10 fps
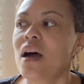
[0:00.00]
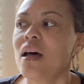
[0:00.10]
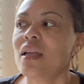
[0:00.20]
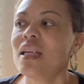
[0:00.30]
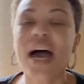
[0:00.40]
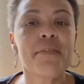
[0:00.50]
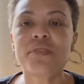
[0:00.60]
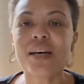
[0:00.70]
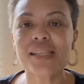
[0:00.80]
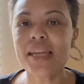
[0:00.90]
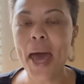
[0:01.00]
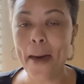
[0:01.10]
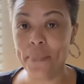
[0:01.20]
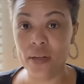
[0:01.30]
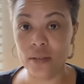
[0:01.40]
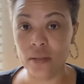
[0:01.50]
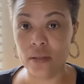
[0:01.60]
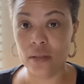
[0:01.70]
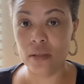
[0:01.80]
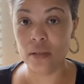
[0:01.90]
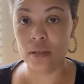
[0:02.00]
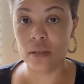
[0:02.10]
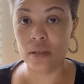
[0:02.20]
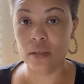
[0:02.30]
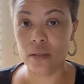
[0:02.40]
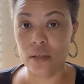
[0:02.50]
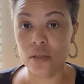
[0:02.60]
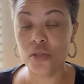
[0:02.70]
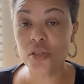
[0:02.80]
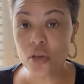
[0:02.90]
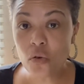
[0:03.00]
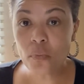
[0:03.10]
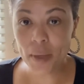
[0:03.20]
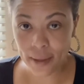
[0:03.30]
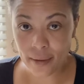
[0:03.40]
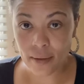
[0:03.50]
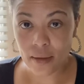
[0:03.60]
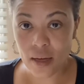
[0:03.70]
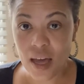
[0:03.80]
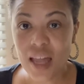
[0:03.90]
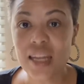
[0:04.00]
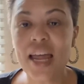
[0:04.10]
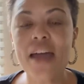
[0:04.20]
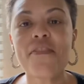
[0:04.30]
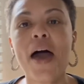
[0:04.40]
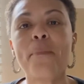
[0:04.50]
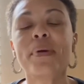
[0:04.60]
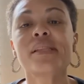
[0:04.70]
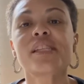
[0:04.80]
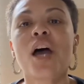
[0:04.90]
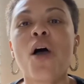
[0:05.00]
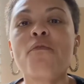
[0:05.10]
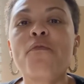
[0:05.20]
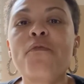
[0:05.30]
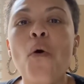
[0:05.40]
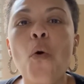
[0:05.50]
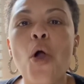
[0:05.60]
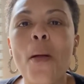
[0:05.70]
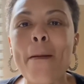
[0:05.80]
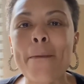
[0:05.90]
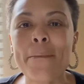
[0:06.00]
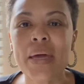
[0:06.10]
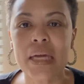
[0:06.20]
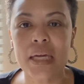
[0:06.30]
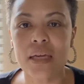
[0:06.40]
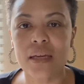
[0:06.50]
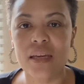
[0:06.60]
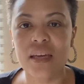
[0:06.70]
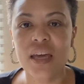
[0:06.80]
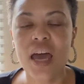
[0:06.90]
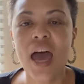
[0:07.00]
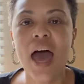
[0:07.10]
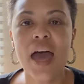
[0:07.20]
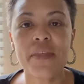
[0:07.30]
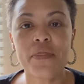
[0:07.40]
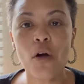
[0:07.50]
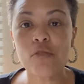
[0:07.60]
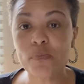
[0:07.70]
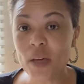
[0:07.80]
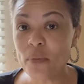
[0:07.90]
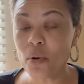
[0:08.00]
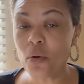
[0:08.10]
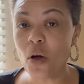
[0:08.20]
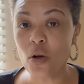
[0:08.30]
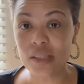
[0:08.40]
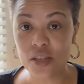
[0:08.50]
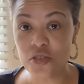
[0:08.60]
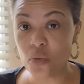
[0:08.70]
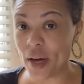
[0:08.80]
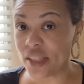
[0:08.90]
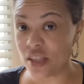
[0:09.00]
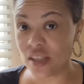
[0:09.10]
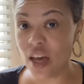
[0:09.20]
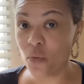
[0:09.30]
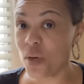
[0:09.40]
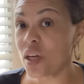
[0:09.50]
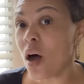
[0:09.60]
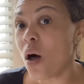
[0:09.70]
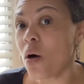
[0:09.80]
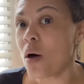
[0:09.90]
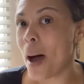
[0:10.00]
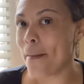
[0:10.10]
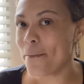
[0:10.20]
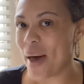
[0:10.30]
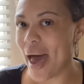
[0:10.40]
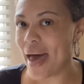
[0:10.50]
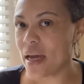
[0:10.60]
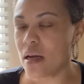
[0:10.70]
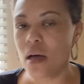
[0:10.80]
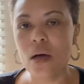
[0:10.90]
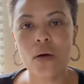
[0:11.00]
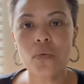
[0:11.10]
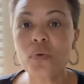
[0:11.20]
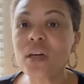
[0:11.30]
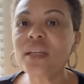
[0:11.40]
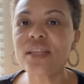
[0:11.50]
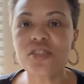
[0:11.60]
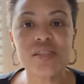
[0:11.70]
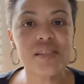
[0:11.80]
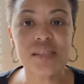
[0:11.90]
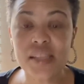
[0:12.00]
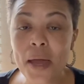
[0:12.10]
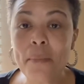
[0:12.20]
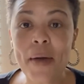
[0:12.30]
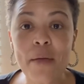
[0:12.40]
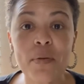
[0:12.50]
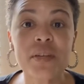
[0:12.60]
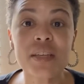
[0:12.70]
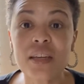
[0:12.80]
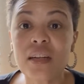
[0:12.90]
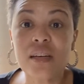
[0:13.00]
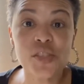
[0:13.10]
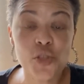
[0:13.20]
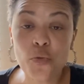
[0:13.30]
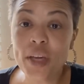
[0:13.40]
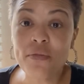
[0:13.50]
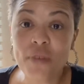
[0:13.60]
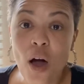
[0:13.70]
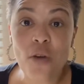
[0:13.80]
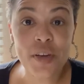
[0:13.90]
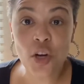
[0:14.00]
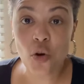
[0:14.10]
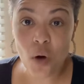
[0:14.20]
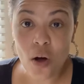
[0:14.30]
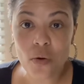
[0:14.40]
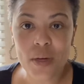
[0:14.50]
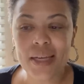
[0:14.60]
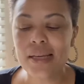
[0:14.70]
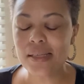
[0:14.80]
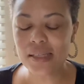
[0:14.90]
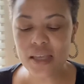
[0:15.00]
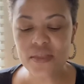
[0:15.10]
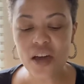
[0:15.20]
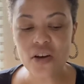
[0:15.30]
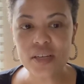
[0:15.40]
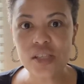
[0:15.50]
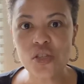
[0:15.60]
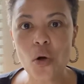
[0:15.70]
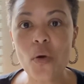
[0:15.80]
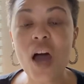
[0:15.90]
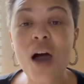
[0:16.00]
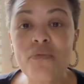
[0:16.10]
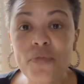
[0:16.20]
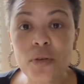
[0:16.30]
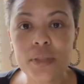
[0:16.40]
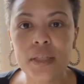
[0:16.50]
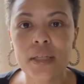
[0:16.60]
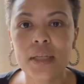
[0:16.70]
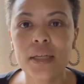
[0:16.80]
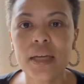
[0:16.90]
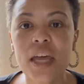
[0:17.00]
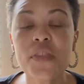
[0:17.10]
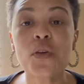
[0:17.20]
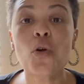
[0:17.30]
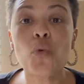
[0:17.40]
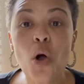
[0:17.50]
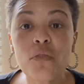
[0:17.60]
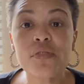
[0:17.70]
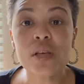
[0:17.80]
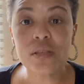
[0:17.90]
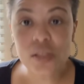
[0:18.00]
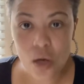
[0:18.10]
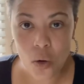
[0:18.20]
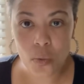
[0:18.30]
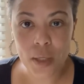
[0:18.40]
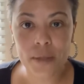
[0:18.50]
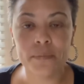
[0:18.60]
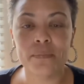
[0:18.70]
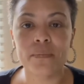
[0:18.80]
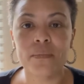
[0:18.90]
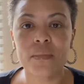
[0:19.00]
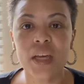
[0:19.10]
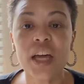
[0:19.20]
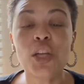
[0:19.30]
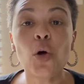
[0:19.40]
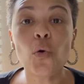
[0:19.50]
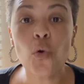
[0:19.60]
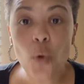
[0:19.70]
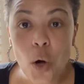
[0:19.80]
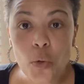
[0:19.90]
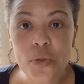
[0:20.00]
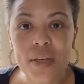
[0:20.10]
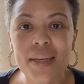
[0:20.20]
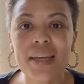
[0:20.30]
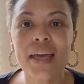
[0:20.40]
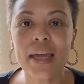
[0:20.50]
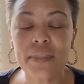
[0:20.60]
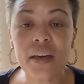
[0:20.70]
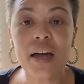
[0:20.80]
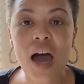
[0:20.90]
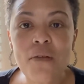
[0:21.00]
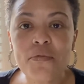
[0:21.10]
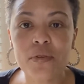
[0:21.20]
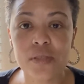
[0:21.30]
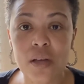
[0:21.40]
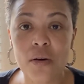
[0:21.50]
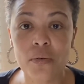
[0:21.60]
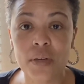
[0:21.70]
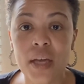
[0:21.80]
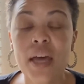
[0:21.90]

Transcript: Life doesn't happen to me. Life happens for me. And those people or situations that we call bad really is just the sandpaper to get us to evolve and grow. See, there is no comfort in the growth zone and no growth in the comfort zone.